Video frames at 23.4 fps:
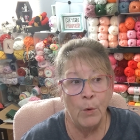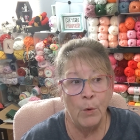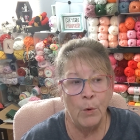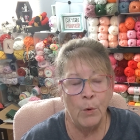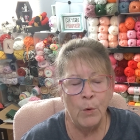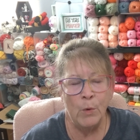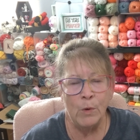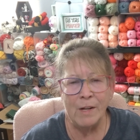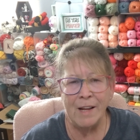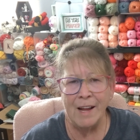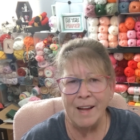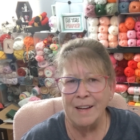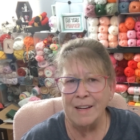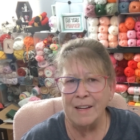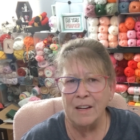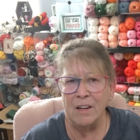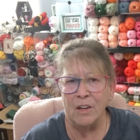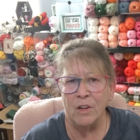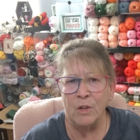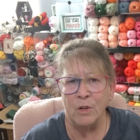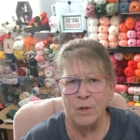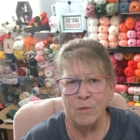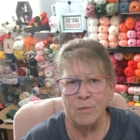who like
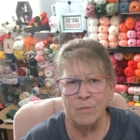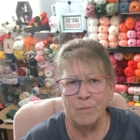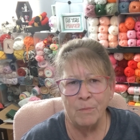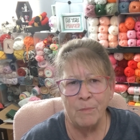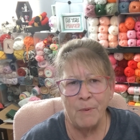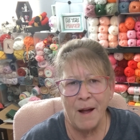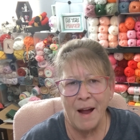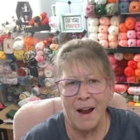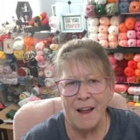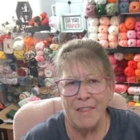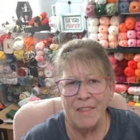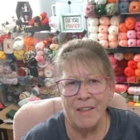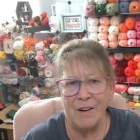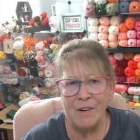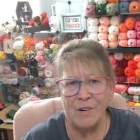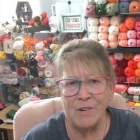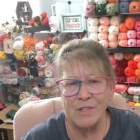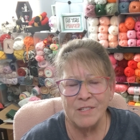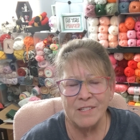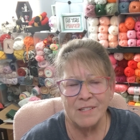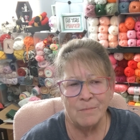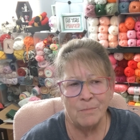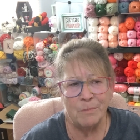buy
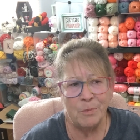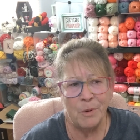theirs